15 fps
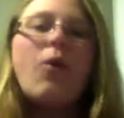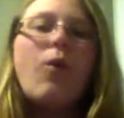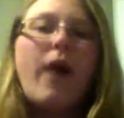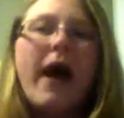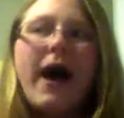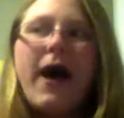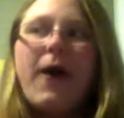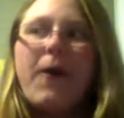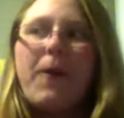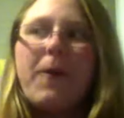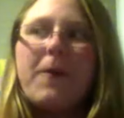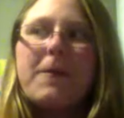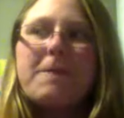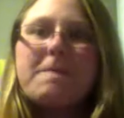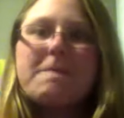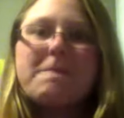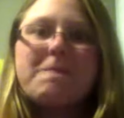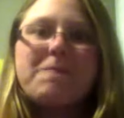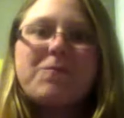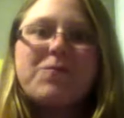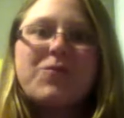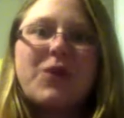Wow.
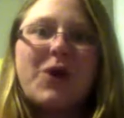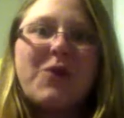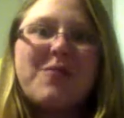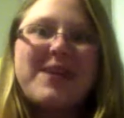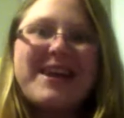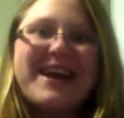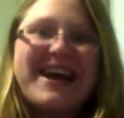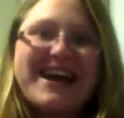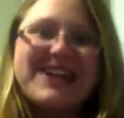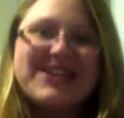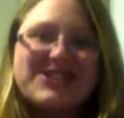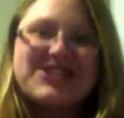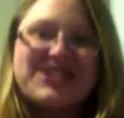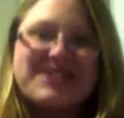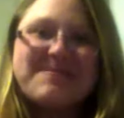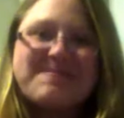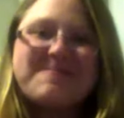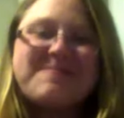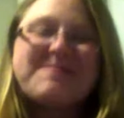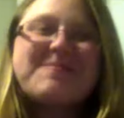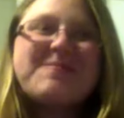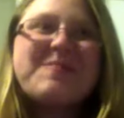Oh my gosh.
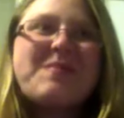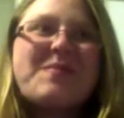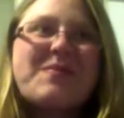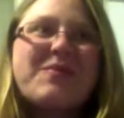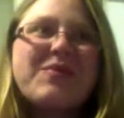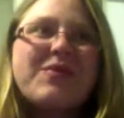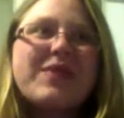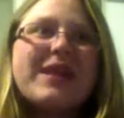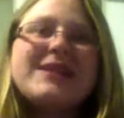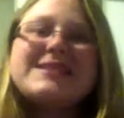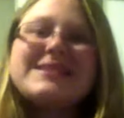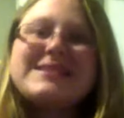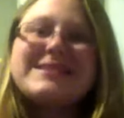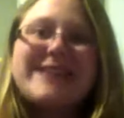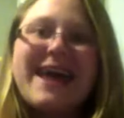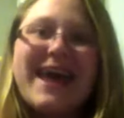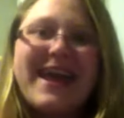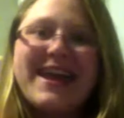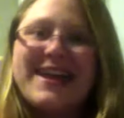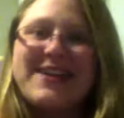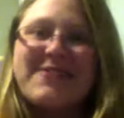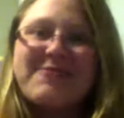That's
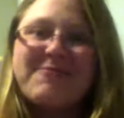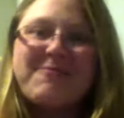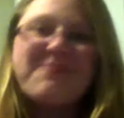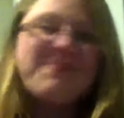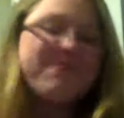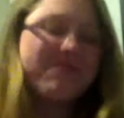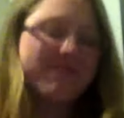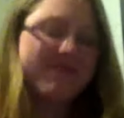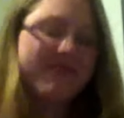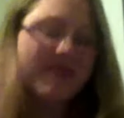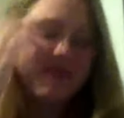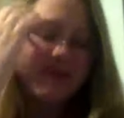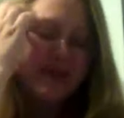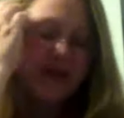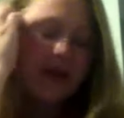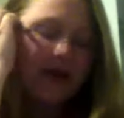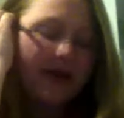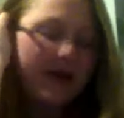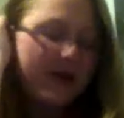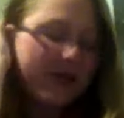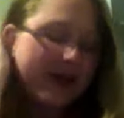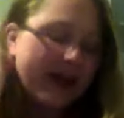insane.
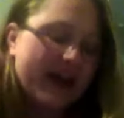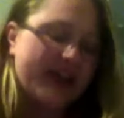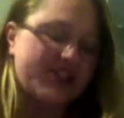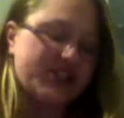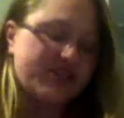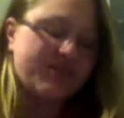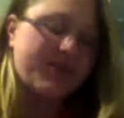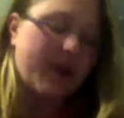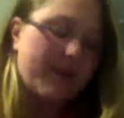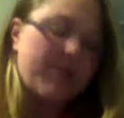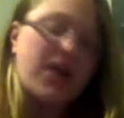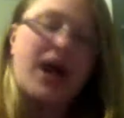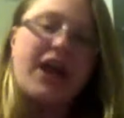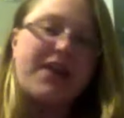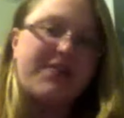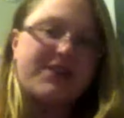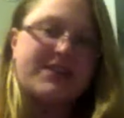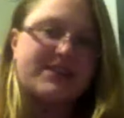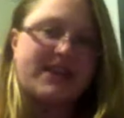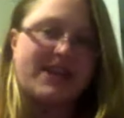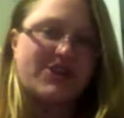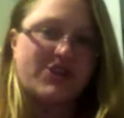Oh my gosh. I'm not even
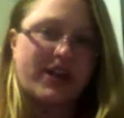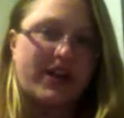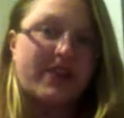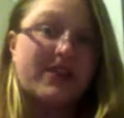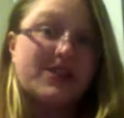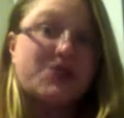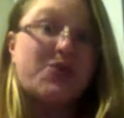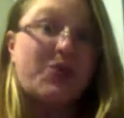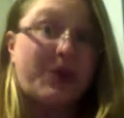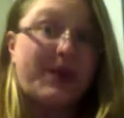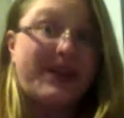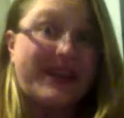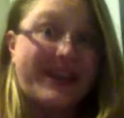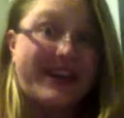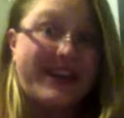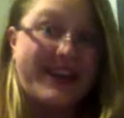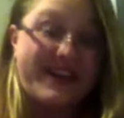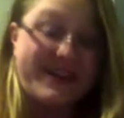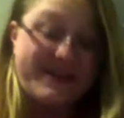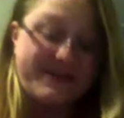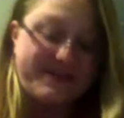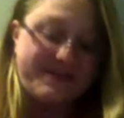exaggerating. That's really good.
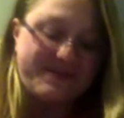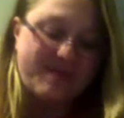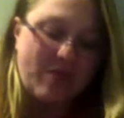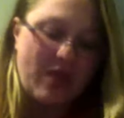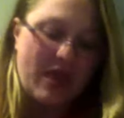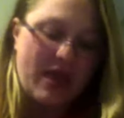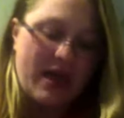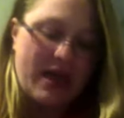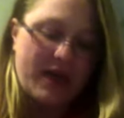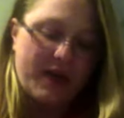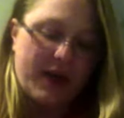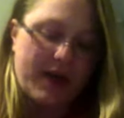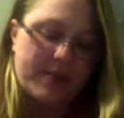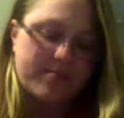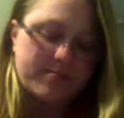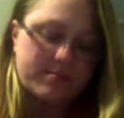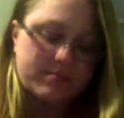Okay.